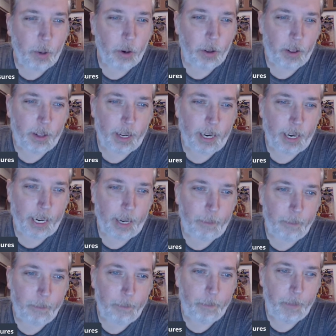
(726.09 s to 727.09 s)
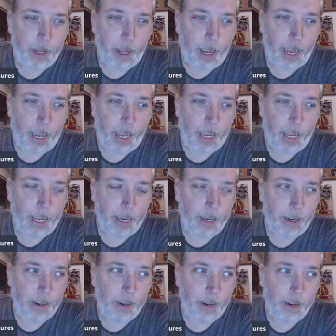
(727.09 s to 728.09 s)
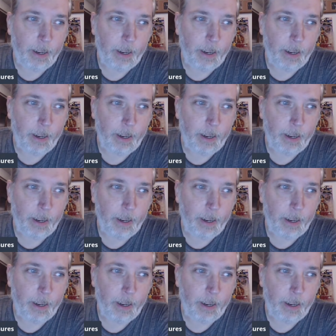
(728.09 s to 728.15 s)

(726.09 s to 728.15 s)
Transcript: birthday, and